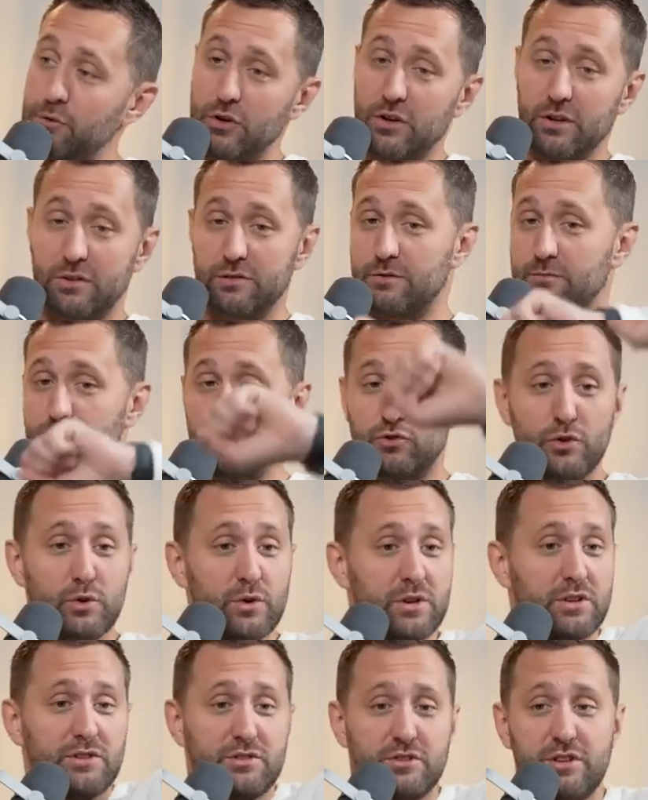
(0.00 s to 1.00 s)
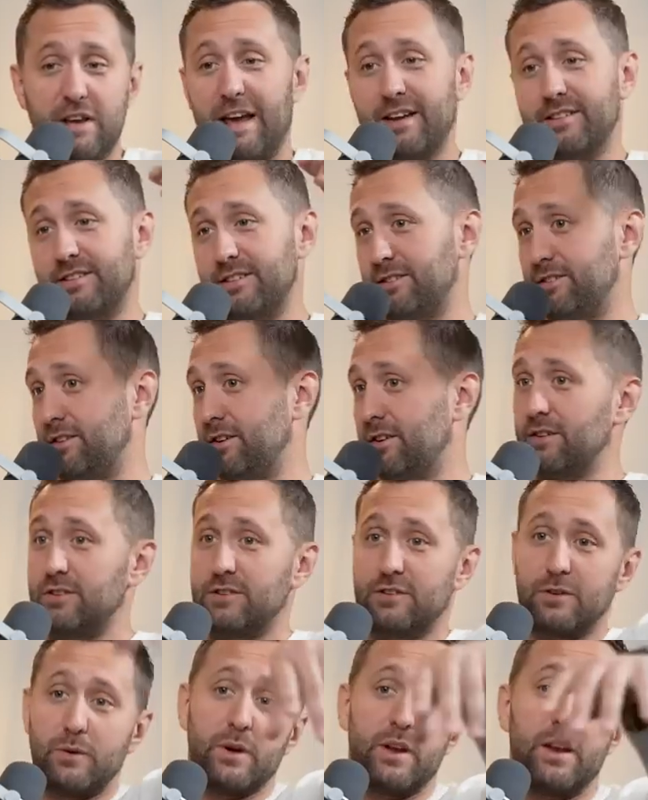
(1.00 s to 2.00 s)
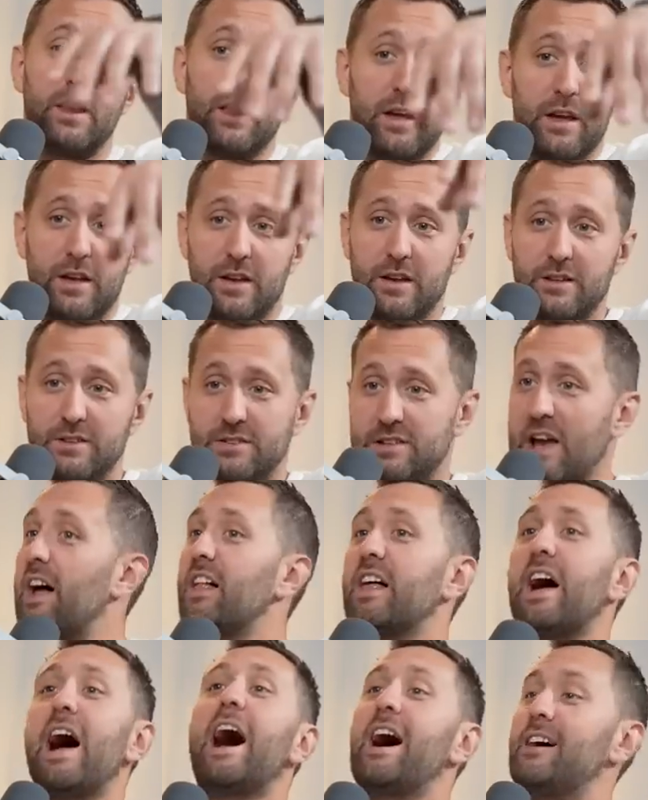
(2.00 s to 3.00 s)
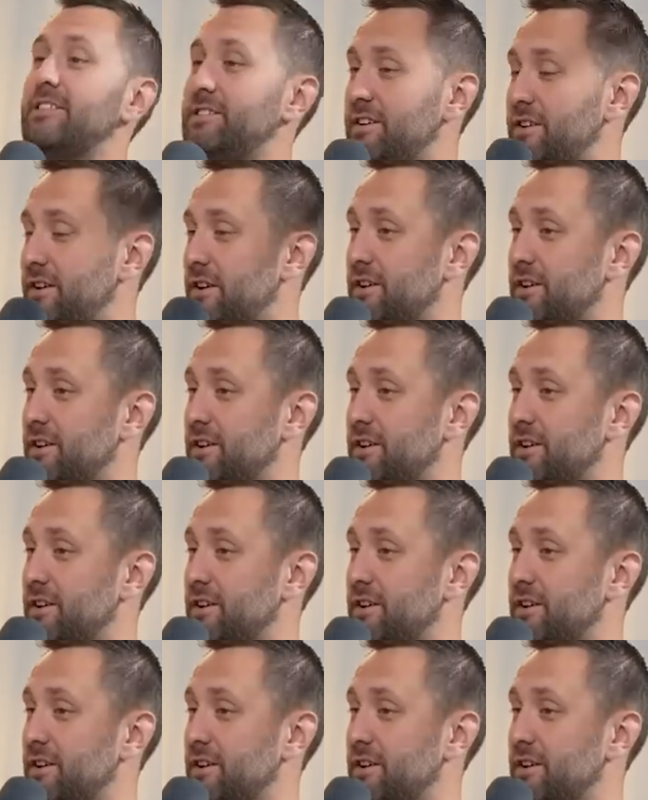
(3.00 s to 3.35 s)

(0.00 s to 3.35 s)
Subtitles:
You can do it in Texas. You can do it in Tallahassee.